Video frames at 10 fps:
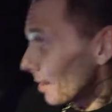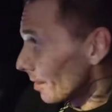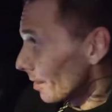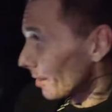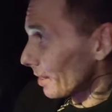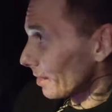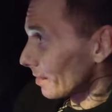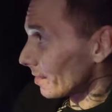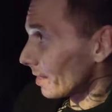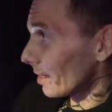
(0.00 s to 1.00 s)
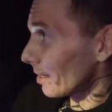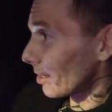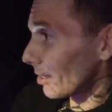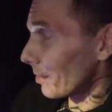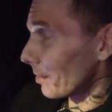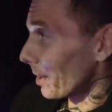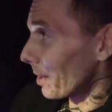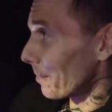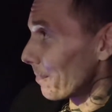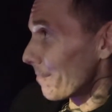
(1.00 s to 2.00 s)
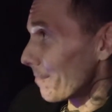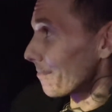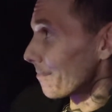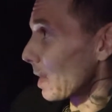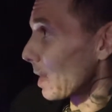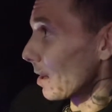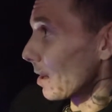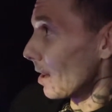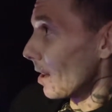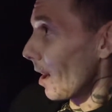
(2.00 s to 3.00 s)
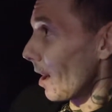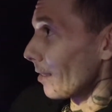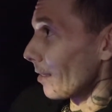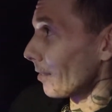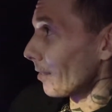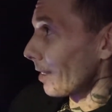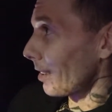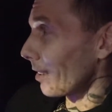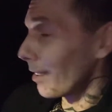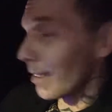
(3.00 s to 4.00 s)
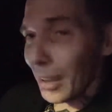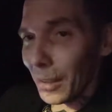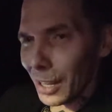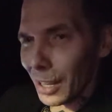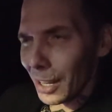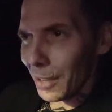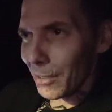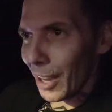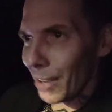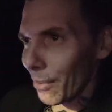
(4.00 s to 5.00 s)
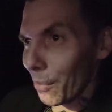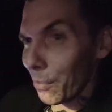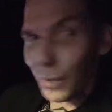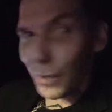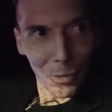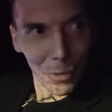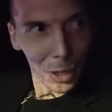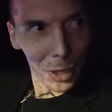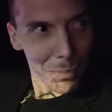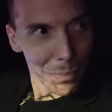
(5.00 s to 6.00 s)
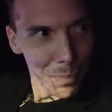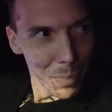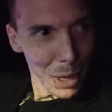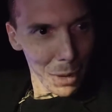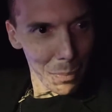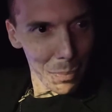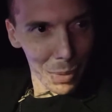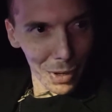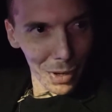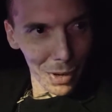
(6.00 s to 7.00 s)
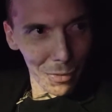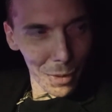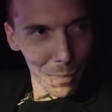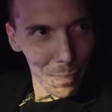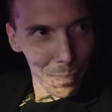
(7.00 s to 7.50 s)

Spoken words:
If they can stick it through. I just don't think, I don't think any of these guys ever really fucking, put enough on.